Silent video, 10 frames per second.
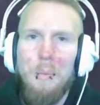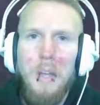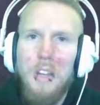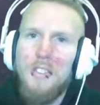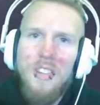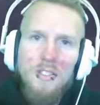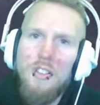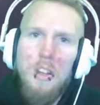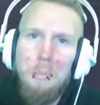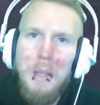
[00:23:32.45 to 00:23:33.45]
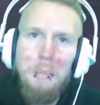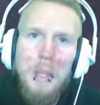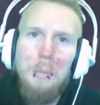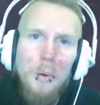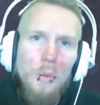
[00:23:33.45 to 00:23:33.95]
Because there's going to be
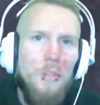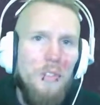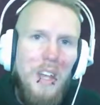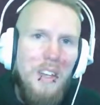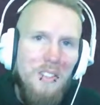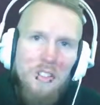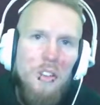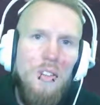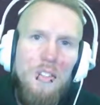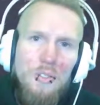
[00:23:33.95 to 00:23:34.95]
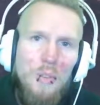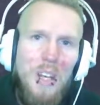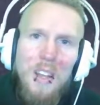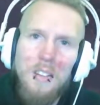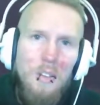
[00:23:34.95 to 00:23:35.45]
people that is going to read
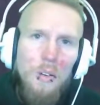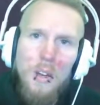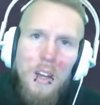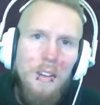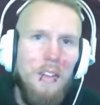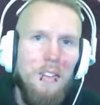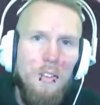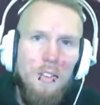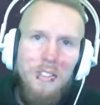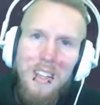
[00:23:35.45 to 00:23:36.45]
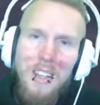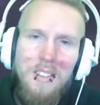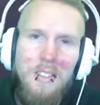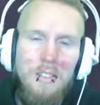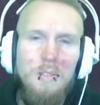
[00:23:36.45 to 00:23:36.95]
it, or hear it, or see
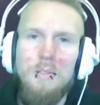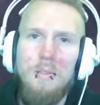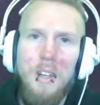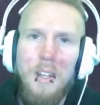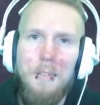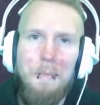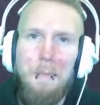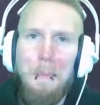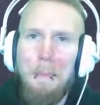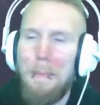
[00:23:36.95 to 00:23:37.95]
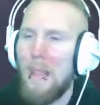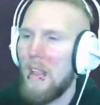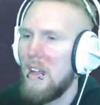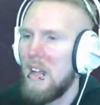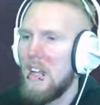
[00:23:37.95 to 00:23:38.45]
it, right?
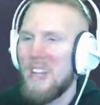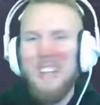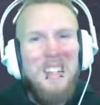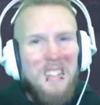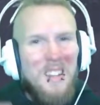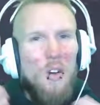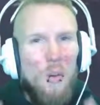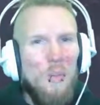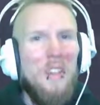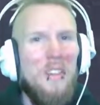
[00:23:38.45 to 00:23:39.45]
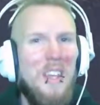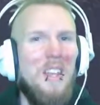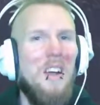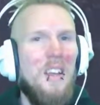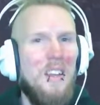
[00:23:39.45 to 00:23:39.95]
That's the only thing
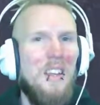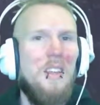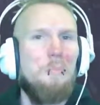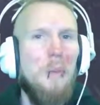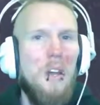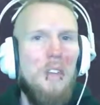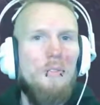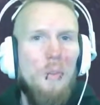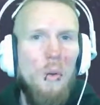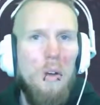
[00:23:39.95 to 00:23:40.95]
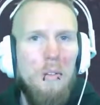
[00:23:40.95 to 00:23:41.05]
I need money for.